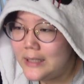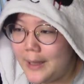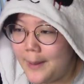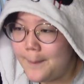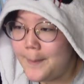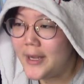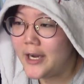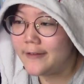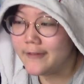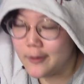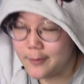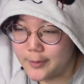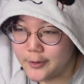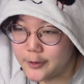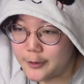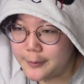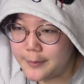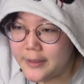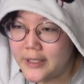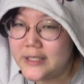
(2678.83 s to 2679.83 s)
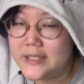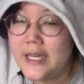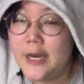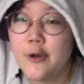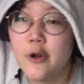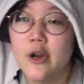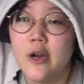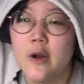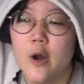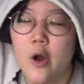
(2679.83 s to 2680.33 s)
big of a boom, because there
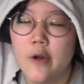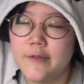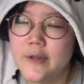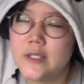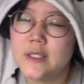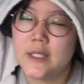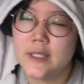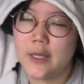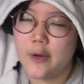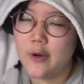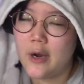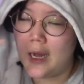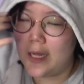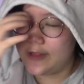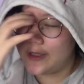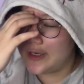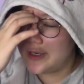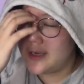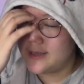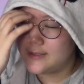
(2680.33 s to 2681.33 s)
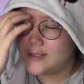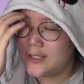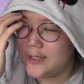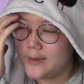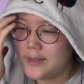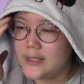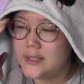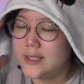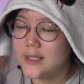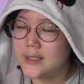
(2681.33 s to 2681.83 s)
were other
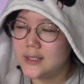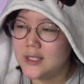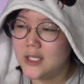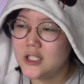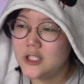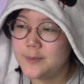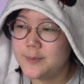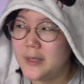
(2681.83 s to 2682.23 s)
series and such.